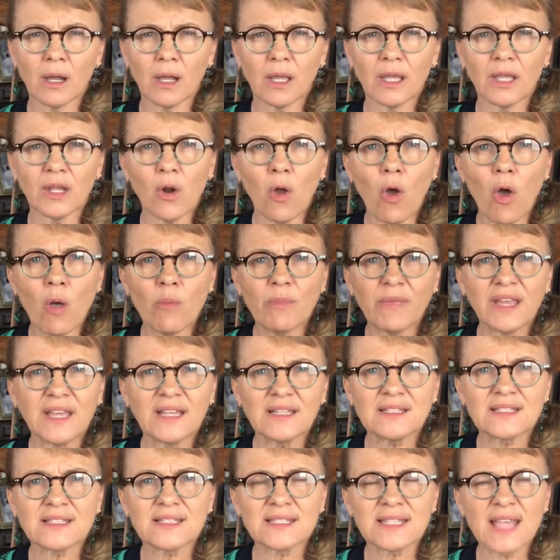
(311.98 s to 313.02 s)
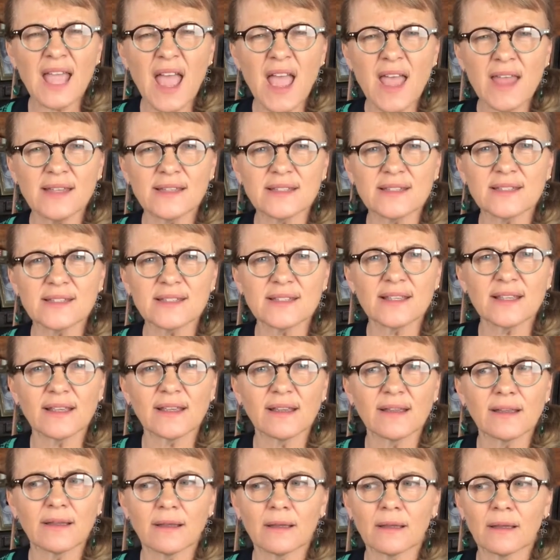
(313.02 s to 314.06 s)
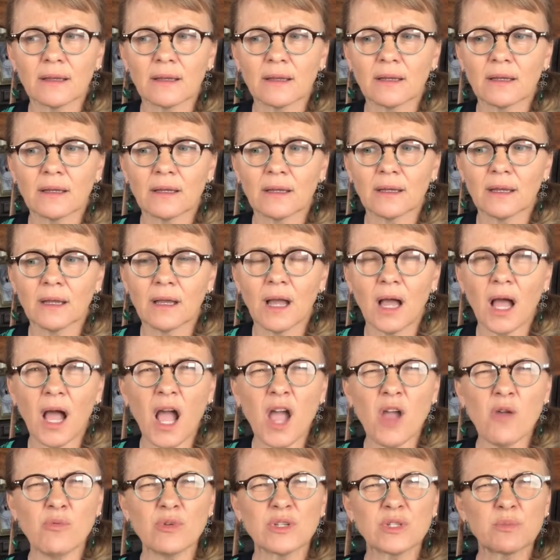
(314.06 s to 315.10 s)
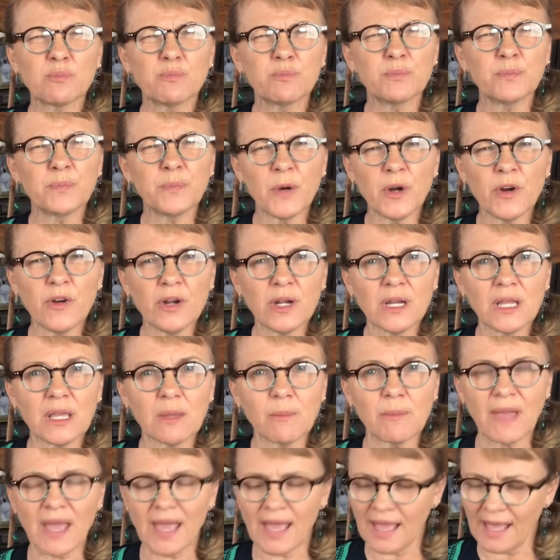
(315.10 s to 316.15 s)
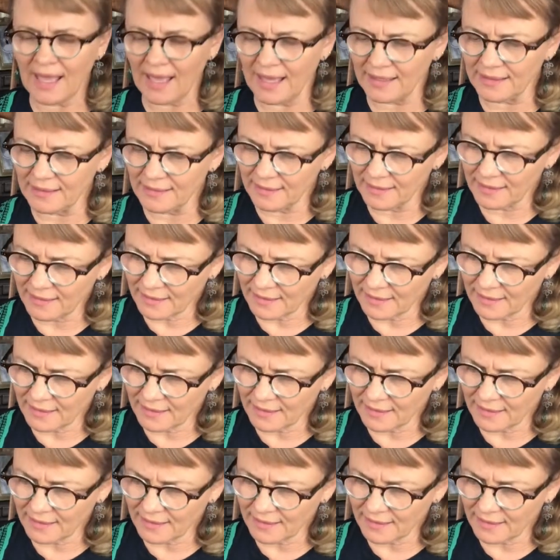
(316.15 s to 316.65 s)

It all made sense. I was burning mad.